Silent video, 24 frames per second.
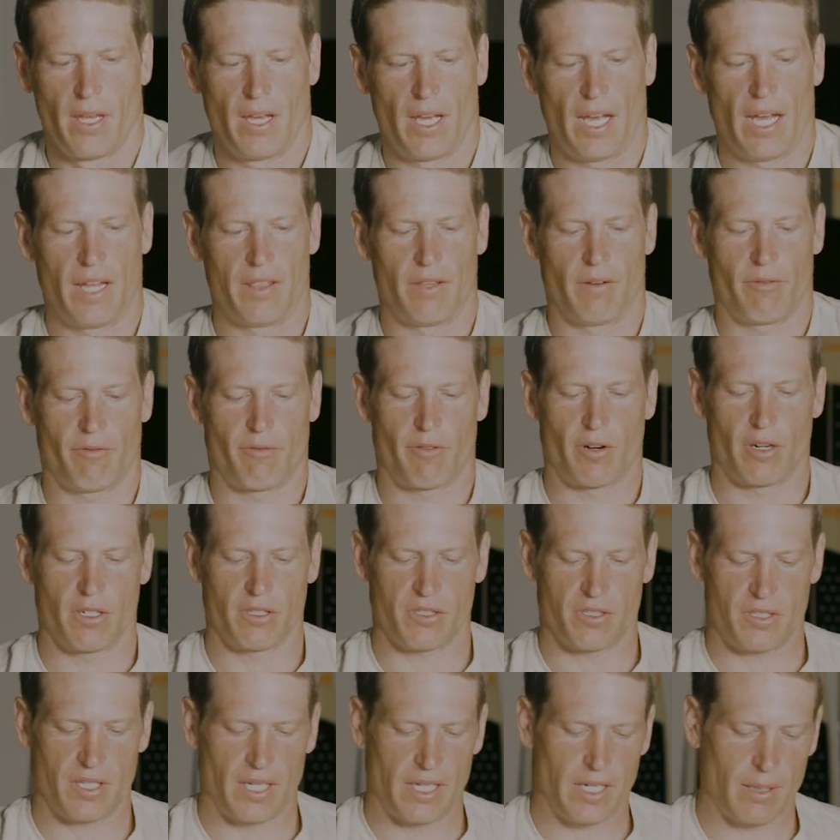And the
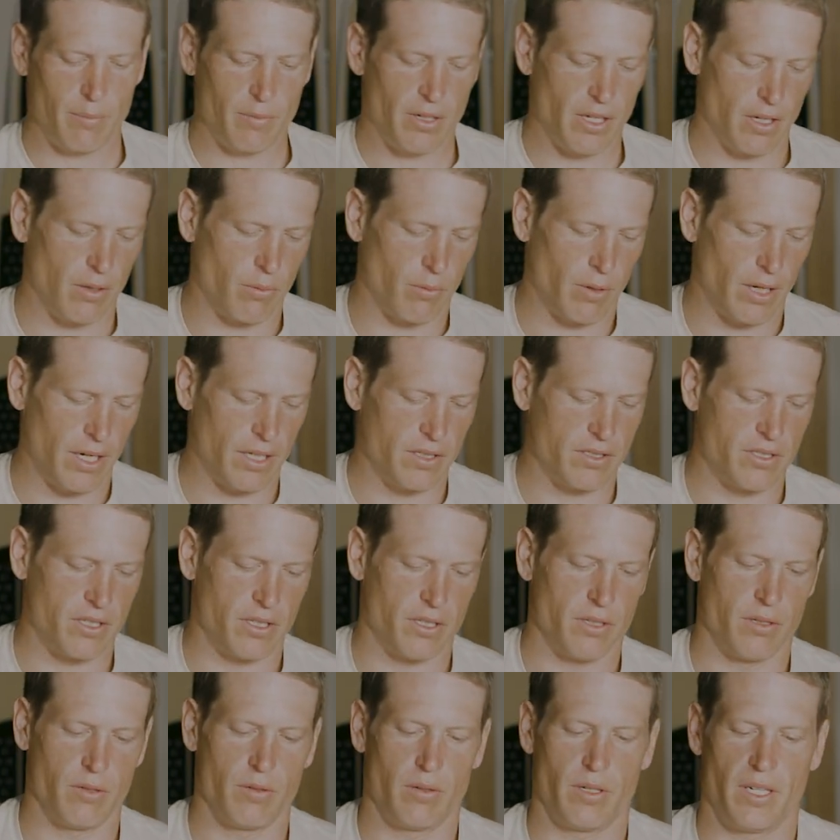first thing I'm gonna wanna
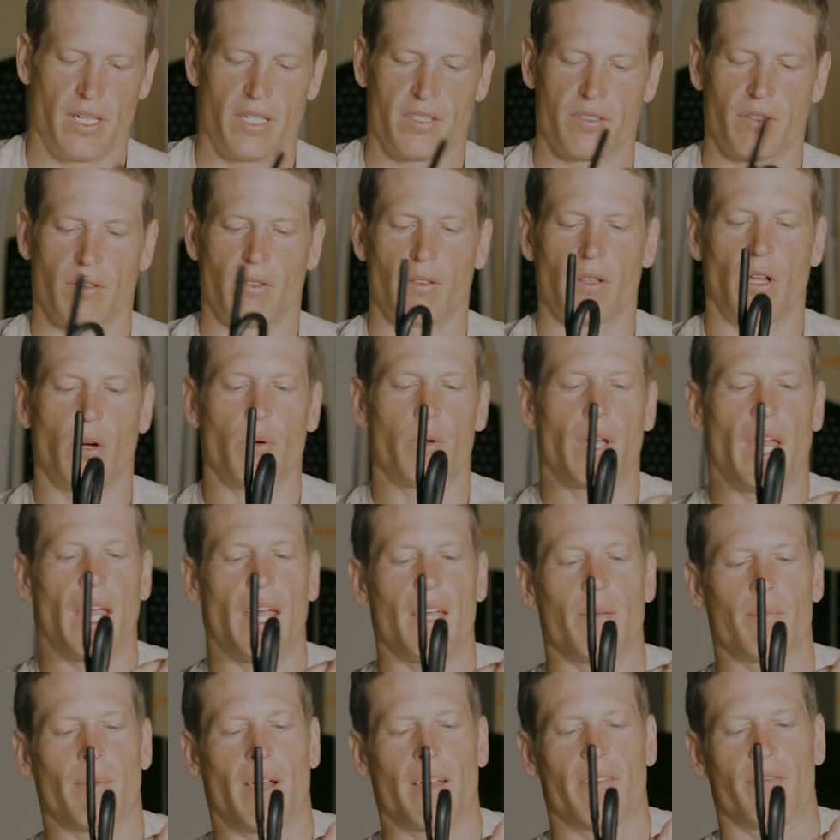do is
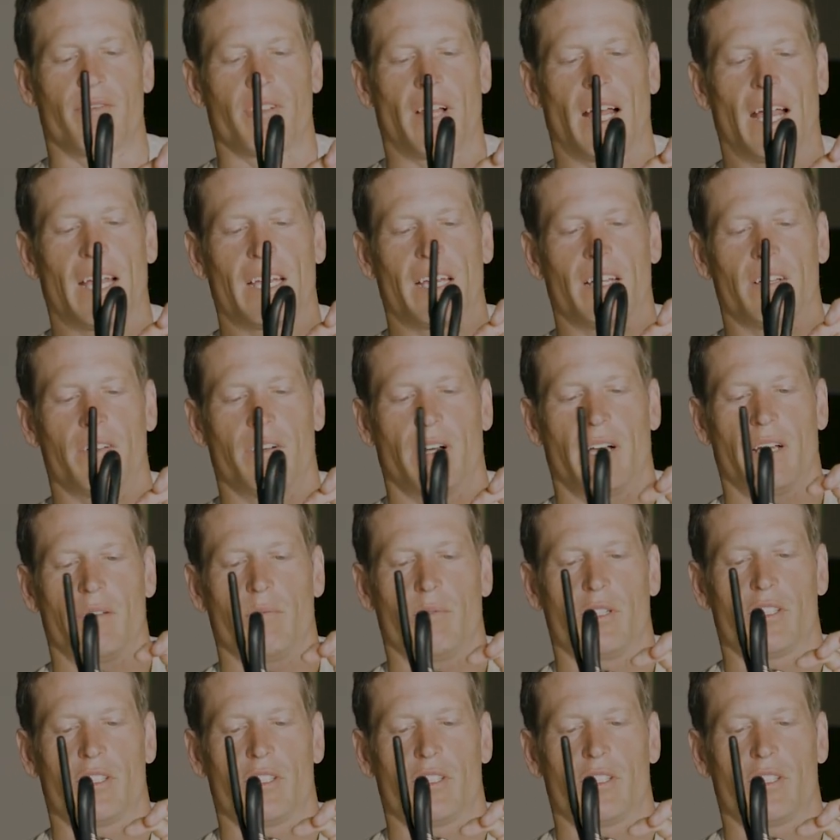locate my flagging line,